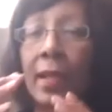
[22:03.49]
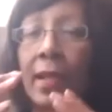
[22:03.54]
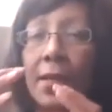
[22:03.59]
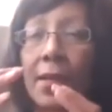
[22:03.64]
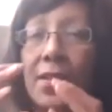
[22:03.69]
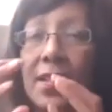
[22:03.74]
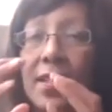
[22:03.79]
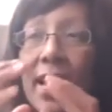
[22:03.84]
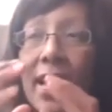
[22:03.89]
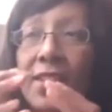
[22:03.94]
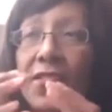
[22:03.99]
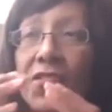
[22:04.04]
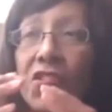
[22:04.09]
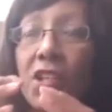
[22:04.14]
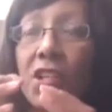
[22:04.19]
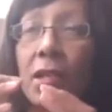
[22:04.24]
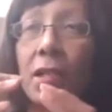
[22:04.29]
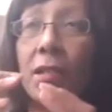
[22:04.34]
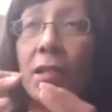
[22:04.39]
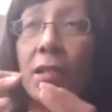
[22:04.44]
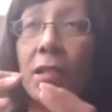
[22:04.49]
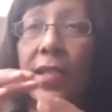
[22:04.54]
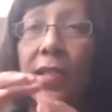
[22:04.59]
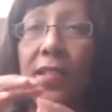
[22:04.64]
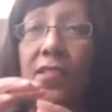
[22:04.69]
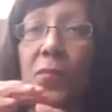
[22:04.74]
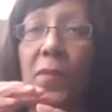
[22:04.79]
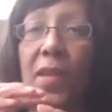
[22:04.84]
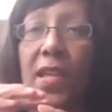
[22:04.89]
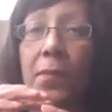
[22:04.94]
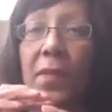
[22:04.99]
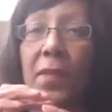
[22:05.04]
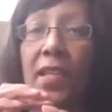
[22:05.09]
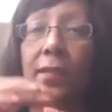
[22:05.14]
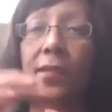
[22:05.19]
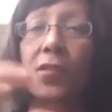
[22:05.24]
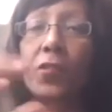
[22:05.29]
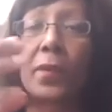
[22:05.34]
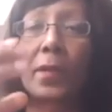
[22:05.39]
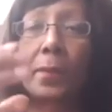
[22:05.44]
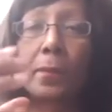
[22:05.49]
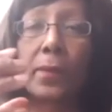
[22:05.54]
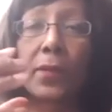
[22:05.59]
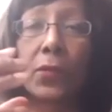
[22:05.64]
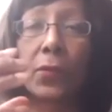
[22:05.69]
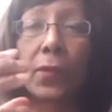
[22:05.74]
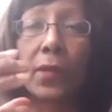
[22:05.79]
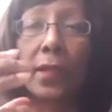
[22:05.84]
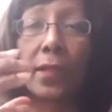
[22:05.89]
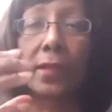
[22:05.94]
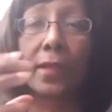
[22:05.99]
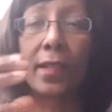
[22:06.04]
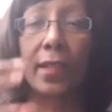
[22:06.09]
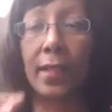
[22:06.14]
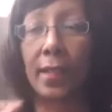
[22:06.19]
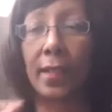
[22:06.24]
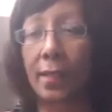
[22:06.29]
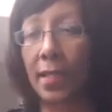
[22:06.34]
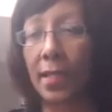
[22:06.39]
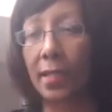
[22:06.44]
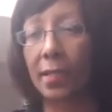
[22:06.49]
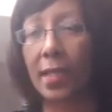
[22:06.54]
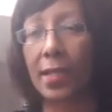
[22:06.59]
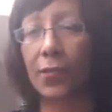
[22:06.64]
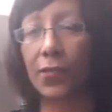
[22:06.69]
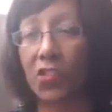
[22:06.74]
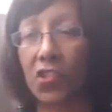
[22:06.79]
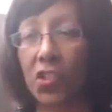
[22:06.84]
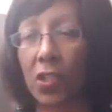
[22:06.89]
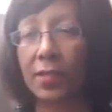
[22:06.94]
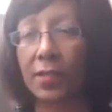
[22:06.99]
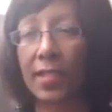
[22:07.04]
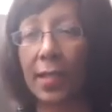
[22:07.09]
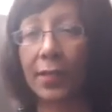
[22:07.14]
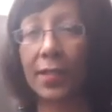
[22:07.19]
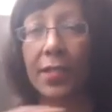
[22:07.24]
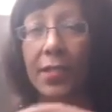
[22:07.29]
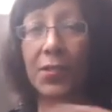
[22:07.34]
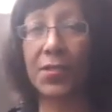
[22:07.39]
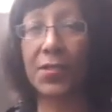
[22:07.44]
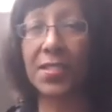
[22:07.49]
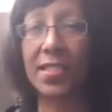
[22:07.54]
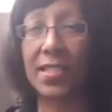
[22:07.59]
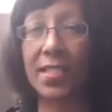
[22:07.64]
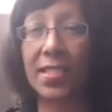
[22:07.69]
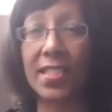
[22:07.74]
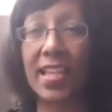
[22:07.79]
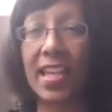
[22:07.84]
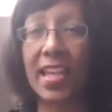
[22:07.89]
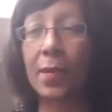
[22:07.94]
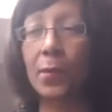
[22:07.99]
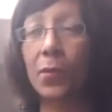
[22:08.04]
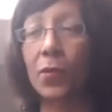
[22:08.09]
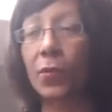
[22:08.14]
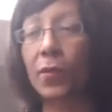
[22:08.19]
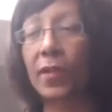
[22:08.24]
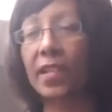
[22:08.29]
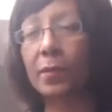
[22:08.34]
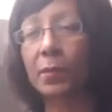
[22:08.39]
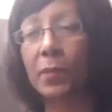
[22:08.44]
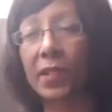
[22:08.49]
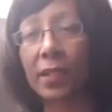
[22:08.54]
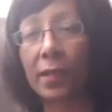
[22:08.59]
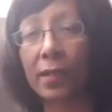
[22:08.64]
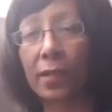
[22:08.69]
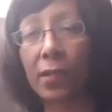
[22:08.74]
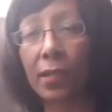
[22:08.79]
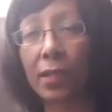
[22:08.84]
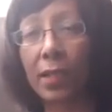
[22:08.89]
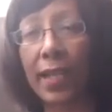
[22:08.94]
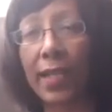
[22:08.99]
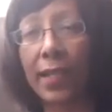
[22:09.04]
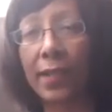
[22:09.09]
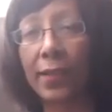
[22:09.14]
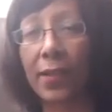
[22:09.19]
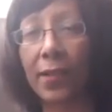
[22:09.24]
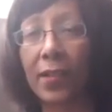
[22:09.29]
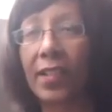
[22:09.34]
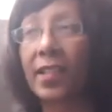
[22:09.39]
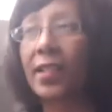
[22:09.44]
The next chunk is maybe a little bit bluer. Then another chunk down here is the same green, but a little lighter.